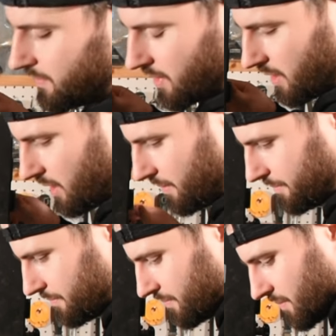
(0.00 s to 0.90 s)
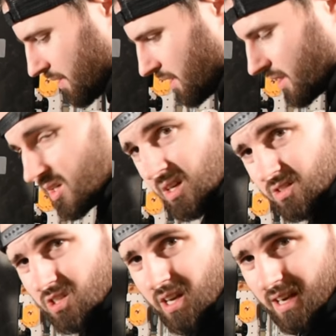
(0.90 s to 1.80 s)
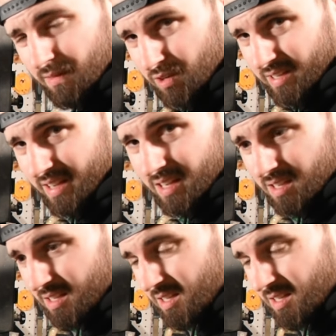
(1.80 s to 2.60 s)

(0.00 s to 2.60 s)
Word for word: um, cuts on it every day,